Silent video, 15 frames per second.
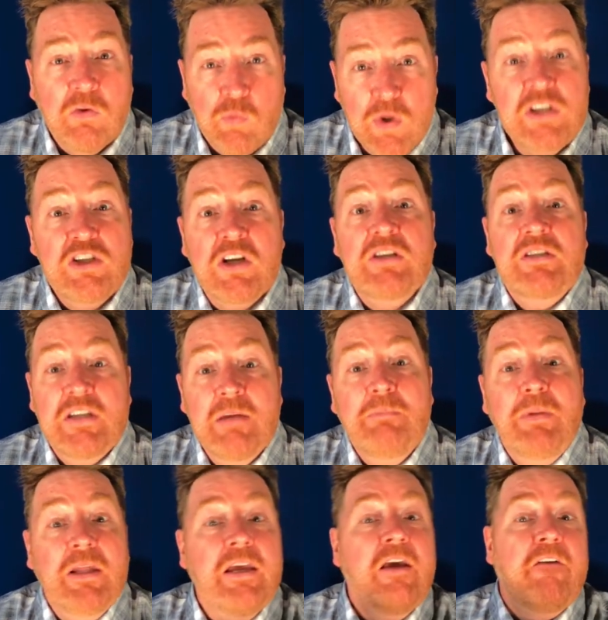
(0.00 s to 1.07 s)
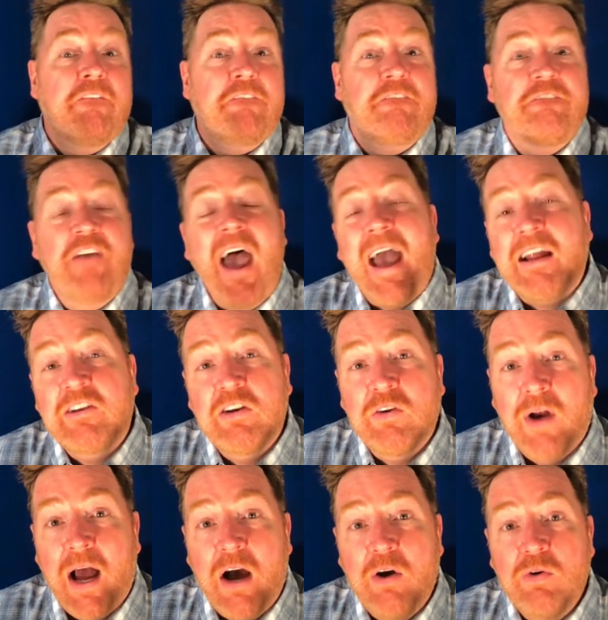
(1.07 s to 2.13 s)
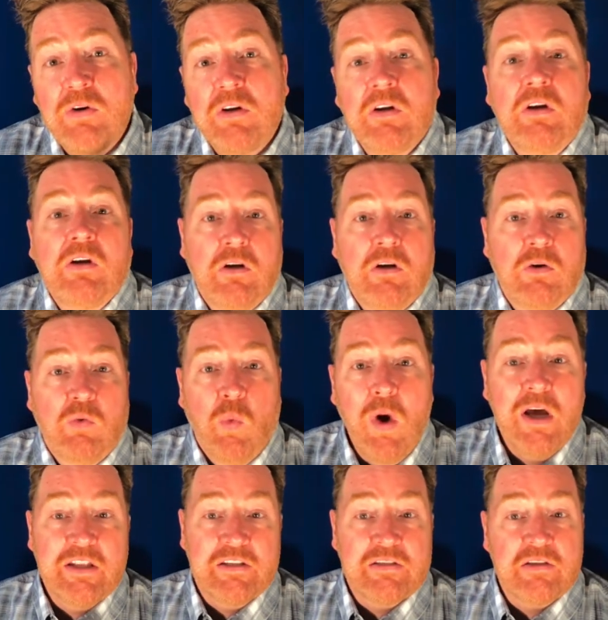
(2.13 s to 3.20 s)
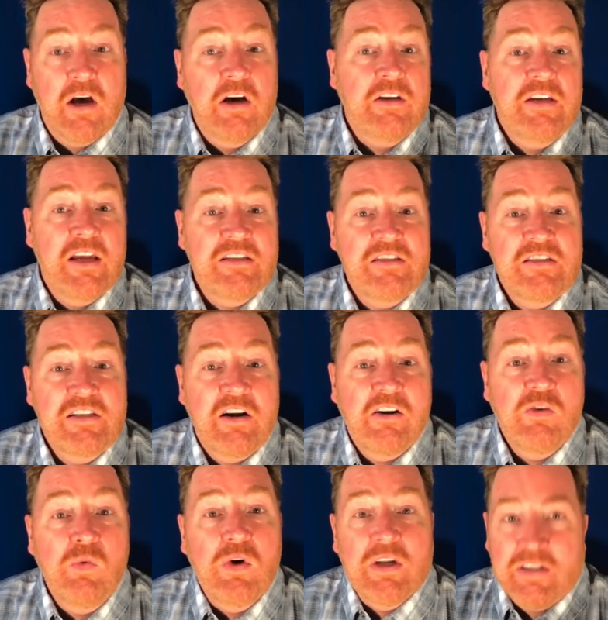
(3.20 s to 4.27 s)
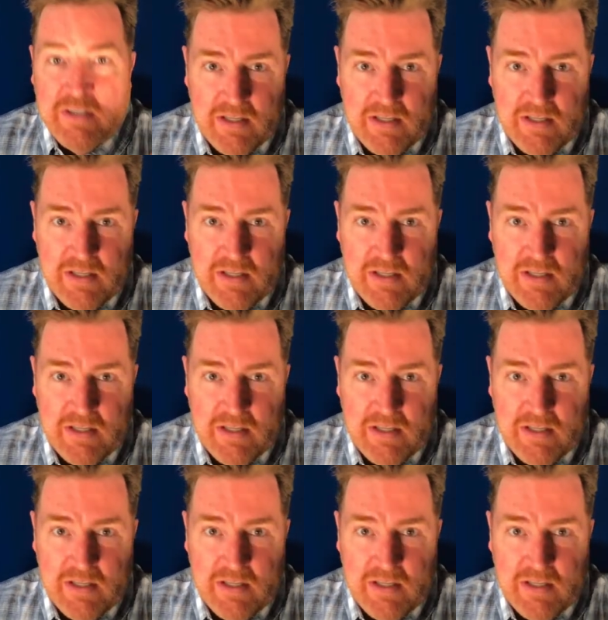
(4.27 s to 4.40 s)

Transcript: We just simply factor out ones, unnecessary ones.